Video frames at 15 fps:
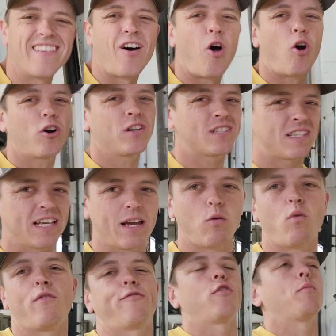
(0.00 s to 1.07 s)
The hardest thing
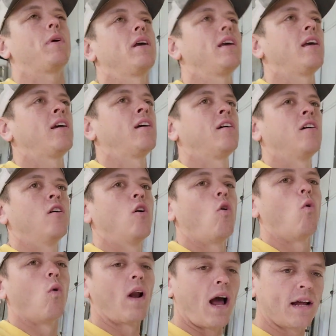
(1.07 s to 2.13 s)
it was for me
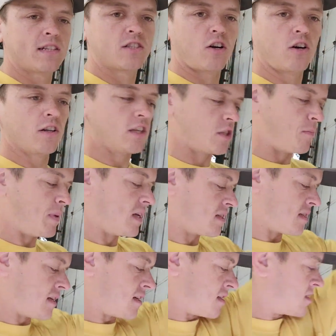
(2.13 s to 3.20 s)
when I started this
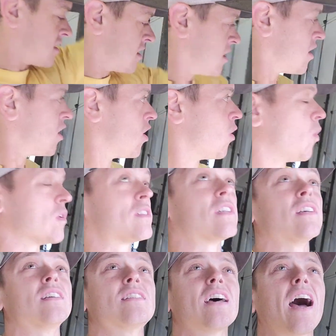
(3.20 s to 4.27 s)
business was
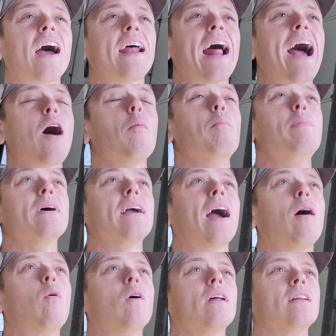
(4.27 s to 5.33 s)
to decide how big
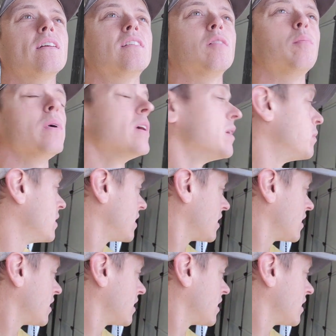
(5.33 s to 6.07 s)
I wanted it to be,